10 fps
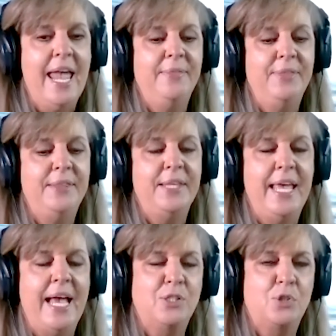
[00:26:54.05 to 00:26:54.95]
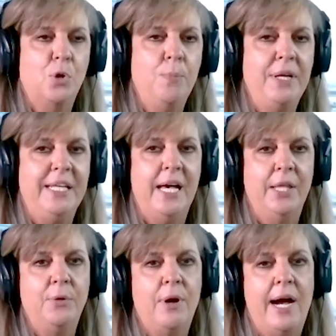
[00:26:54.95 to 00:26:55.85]
and then they had so many
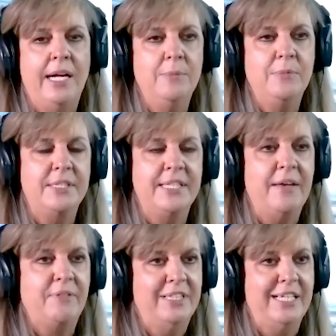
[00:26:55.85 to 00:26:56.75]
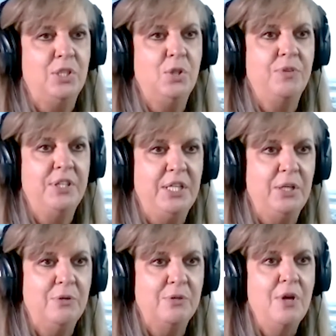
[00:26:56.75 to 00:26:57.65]
other items that they have collected over the
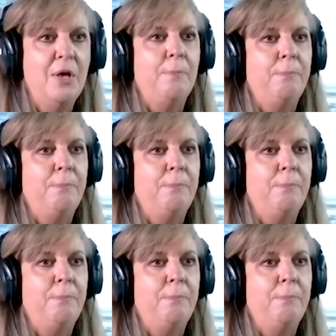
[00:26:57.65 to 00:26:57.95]
years